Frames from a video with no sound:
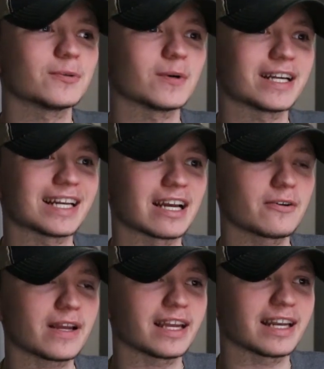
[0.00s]
right
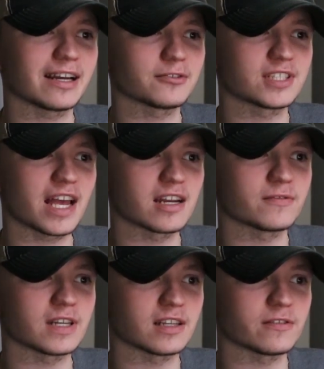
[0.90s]
now and how sad
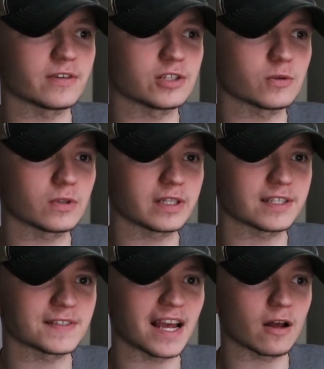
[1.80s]
of an individual
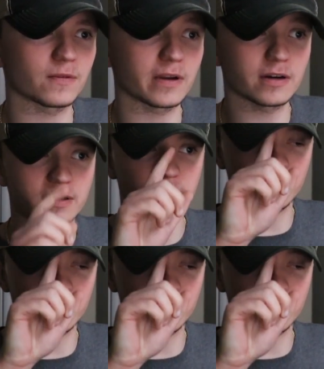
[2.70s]
is out there.